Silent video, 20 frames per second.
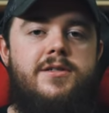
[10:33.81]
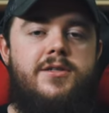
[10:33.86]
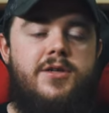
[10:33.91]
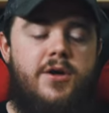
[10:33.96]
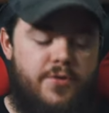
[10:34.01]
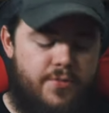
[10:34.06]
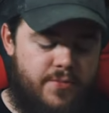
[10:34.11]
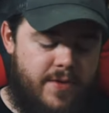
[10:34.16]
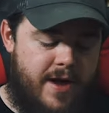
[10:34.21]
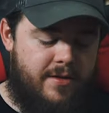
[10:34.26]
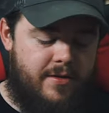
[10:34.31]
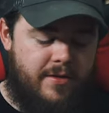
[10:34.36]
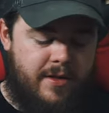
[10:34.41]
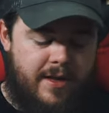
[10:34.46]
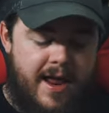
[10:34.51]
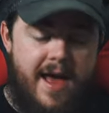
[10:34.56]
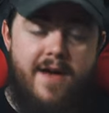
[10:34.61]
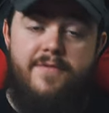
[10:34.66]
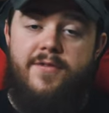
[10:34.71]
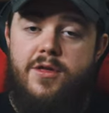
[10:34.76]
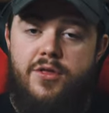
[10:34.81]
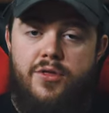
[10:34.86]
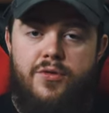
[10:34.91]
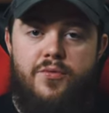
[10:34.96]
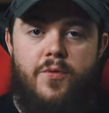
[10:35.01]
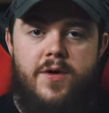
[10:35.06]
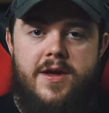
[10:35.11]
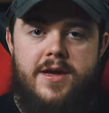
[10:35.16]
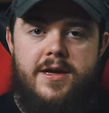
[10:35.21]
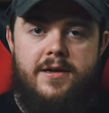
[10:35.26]
So rather than having
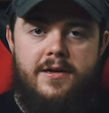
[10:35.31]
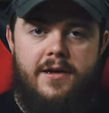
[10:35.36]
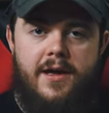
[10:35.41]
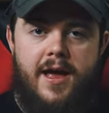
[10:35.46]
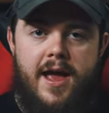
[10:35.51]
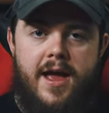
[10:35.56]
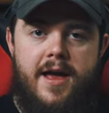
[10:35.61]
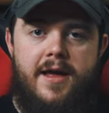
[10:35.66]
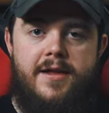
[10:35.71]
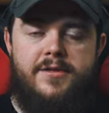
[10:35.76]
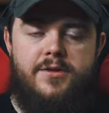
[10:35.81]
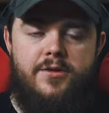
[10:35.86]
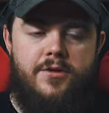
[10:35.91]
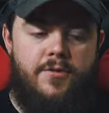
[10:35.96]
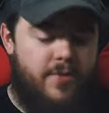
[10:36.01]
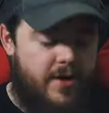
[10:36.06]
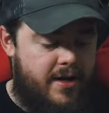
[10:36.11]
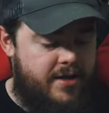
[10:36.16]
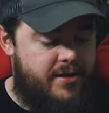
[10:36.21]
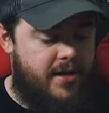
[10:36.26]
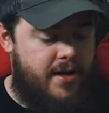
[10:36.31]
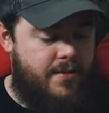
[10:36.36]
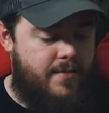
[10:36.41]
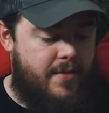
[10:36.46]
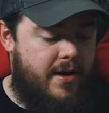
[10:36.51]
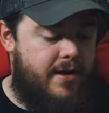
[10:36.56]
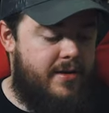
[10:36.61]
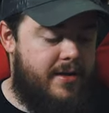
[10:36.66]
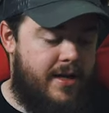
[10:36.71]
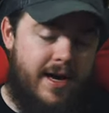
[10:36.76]
three hands on a watch like
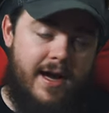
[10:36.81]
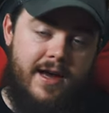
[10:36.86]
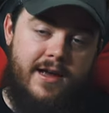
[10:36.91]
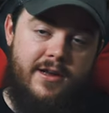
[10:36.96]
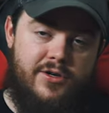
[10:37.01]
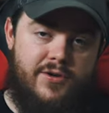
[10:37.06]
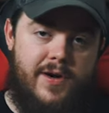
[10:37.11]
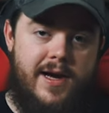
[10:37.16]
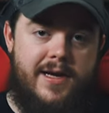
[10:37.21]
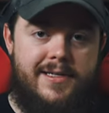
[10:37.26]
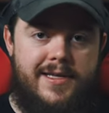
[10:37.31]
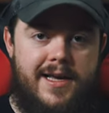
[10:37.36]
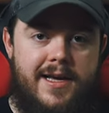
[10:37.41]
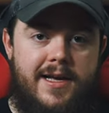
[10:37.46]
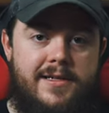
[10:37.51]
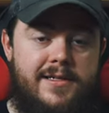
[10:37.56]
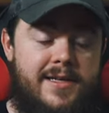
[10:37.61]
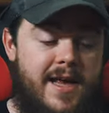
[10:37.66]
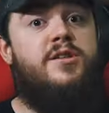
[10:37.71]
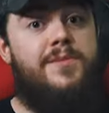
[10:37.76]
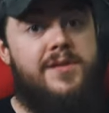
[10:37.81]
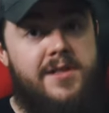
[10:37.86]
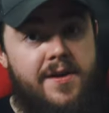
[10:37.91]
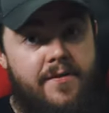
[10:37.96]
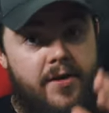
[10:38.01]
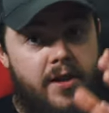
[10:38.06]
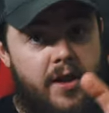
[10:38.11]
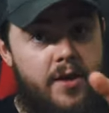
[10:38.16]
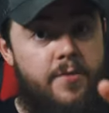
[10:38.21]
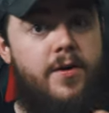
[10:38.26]
mine, like I can track seconds,
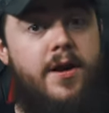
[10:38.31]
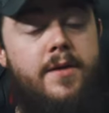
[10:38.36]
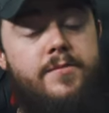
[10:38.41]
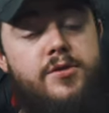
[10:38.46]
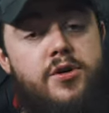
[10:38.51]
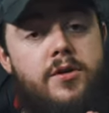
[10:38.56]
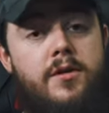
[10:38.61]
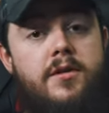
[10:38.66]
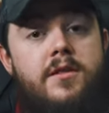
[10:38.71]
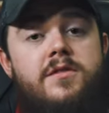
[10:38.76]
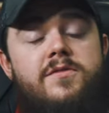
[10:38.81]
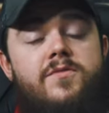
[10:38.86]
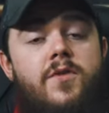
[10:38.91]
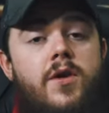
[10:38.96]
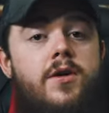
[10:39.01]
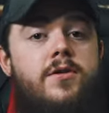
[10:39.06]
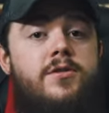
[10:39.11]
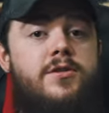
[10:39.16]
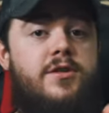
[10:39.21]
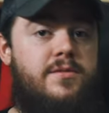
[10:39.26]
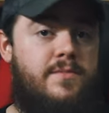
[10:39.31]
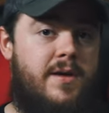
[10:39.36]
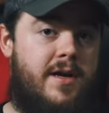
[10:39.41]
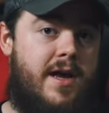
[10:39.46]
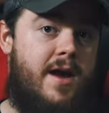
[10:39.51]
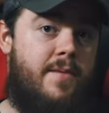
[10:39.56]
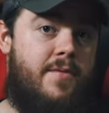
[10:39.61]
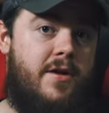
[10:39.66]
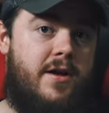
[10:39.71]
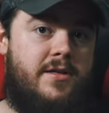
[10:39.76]
specifically when I'm shooting these videos because my
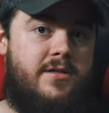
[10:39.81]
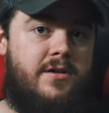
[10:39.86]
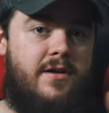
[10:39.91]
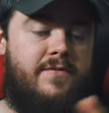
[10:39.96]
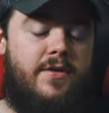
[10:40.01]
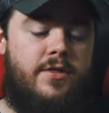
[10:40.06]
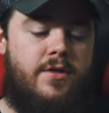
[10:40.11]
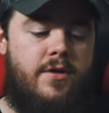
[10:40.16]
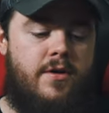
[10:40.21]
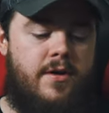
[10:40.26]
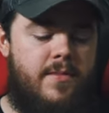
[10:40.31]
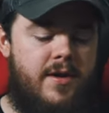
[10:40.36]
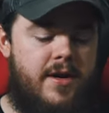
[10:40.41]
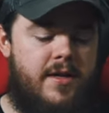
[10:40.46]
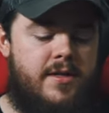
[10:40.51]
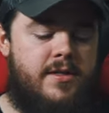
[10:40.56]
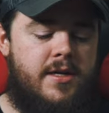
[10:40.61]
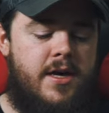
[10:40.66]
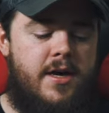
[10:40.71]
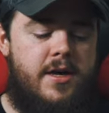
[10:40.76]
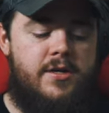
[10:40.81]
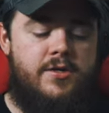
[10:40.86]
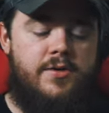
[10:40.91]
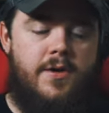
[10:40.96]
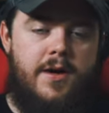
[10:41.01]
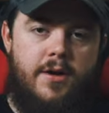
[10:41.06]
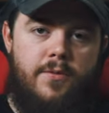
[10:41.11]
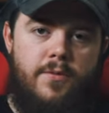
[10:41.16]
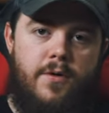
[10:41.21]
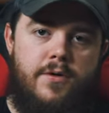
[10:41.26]
camera cuts off at 30 minutes, so
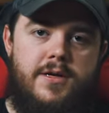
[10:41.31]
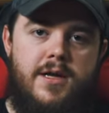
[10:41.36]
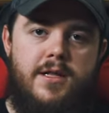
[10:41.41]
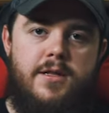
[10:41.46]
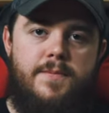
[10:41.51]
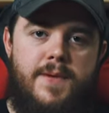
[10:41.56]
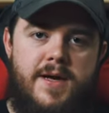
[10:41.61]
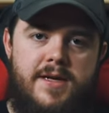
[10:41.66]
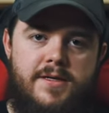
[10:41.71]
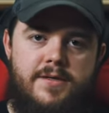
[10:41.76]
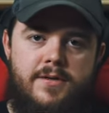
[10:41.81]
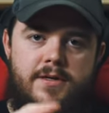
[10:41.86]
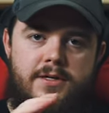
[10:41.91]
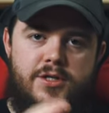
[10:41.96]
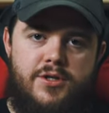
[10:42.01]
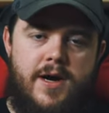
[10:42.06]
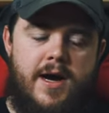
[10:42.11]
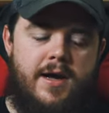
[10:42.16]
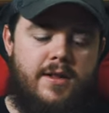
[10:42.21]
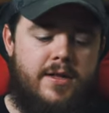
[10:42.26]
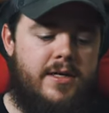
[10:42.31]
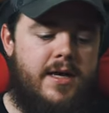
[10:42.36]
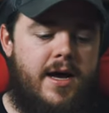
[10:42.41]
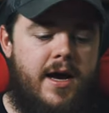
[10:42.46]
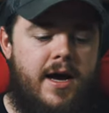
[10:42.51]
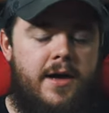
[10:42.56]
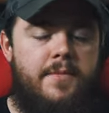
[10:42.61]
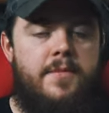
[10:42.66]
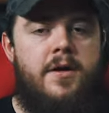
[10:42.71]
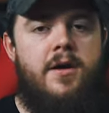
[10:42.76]
I can rotate the bezel and track the
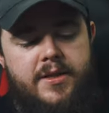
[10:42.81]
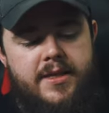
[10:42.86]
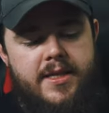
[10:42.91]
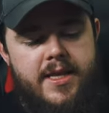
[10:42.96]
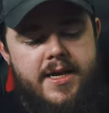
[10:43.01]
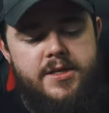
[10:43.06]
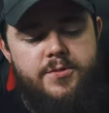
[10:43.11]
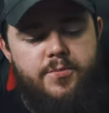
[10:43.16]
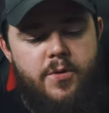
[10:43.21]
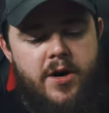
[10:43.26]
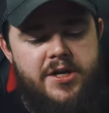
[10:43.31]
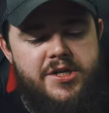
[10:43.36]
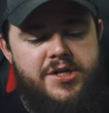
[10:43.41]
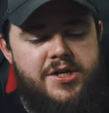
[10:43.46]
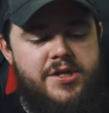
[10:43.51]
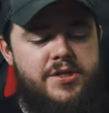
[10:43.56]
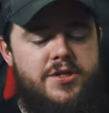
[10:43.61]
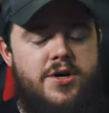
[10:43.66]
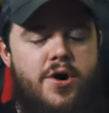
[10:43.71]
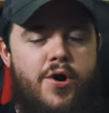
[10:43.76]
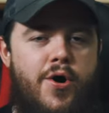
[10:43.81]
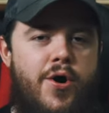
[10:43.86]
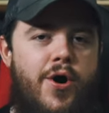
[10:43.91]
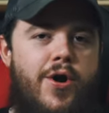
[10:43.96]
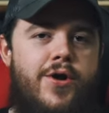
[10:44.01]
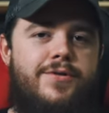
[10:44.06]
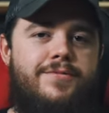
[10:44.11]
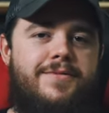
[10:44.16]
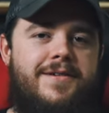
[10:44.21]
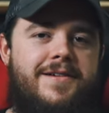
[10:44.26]
time. But these watches
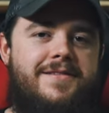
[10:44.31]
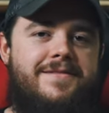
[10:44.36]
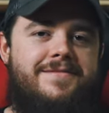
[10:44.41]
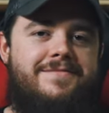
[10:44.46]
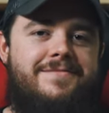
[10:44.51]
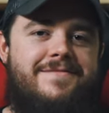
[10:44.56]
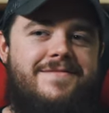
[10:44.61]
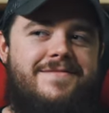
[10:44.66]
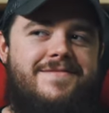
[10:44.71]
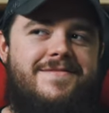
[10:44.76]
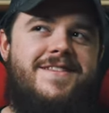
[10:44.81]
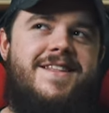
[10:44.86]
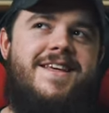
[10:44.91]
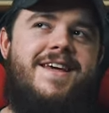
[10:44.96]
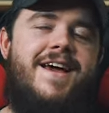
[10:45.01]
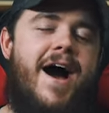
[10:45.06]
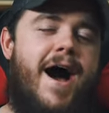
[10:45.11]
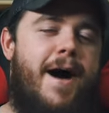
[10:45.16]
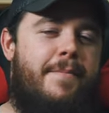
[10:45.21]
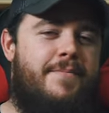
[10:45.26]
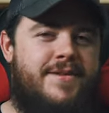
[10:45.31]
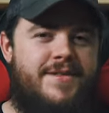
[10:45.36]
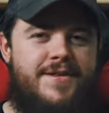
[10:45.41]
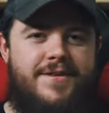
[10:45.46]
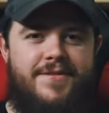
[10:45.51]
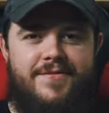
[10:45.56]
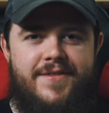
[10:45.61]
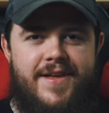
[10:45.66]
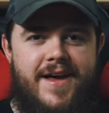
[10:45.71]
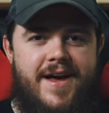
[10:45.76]
are the
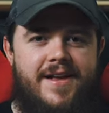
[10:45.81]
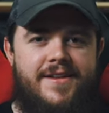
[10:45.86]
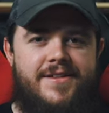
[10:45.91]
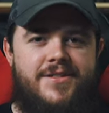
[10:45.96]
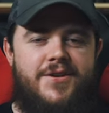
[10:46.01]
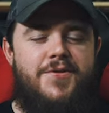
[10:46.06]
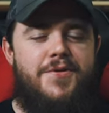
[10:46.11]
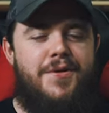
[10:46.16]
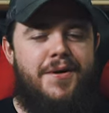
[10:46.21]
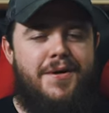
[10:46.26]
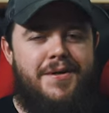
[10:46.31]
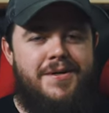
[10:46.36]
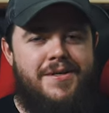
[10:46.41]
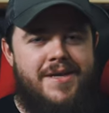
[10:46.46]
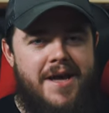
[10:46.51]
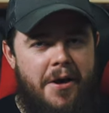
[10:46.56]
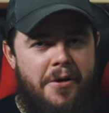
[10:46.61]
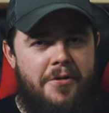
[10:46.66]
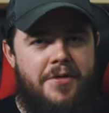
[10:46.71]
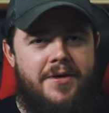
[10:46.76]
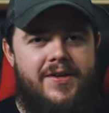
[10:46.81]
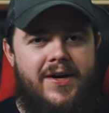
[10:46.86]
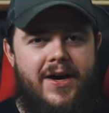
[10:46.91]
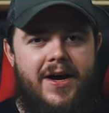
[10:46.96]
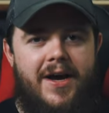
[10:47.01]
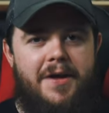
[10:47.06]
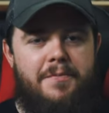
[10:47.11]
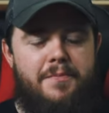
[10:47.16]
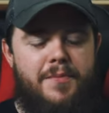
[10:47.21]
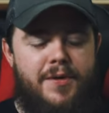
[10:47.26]
opposite of that. So you can tell the
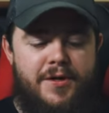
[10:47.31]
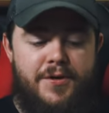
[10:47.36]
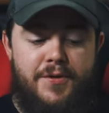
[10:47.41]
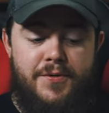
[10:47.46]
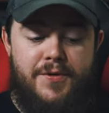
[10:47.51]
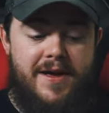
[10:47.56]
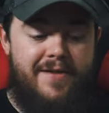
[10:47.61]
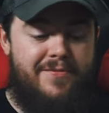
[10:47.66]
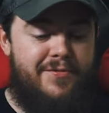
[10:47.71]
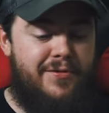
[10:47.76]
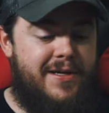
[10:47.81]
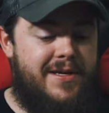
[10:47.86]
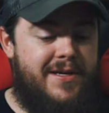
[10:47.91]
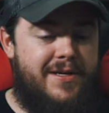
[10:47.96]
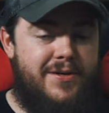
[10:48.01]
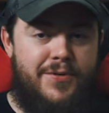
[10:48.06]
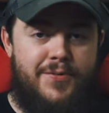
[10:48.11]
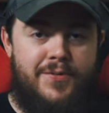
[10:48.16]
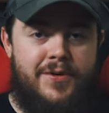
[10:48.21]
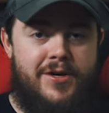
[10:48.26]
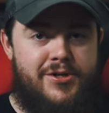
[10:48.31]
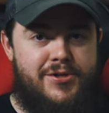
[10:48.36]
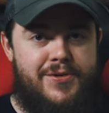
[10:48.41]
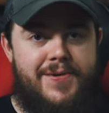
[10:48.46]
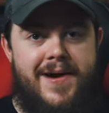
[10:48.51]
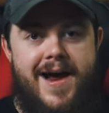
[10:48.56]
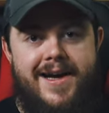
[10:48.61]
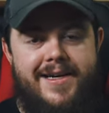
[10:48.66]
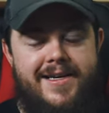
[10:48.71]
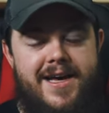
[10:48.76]
time, but you definitely don't want to
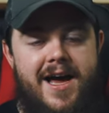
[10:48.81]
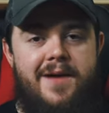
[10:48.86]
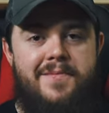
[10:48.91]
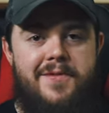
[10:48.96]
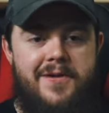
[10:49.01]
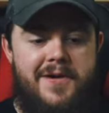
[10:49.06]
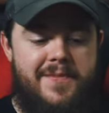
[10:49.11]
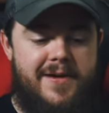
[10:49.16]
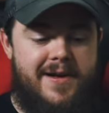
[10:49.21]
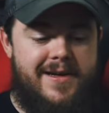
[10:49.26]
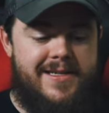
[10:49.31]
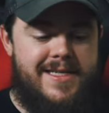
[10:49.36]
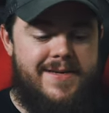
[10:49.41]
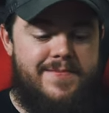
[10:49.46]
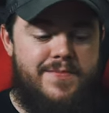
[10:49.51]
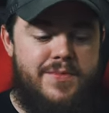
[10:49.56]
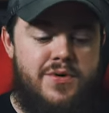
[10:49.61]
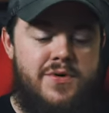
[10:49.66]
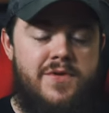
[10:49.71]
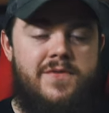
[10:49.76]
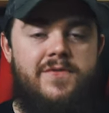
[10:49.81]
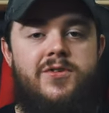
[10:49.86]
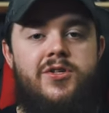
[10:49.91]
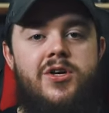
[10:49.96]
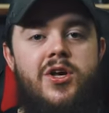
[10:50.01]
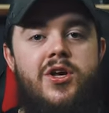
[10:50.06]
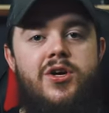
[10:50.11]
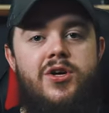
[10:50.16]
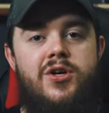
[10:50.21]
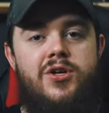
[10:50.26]
track time on it because it moves
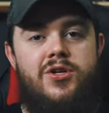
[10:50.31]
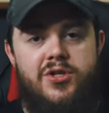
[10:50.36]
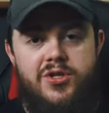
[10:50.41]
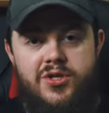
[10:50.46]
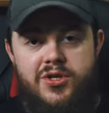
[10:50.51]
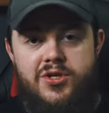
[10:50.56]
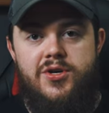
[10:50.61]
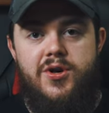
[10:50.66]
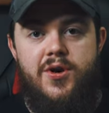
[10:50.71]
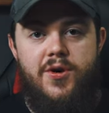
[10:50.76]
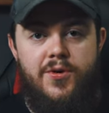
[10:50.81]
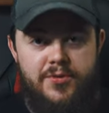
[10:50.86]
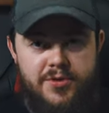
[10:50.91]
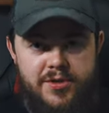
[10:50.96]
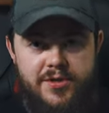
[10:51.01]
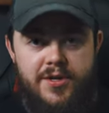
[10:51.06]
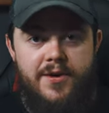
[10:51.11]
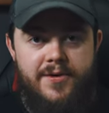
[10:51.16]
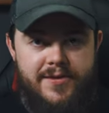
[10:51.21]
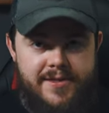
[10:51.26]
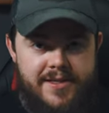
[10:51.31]
so slow.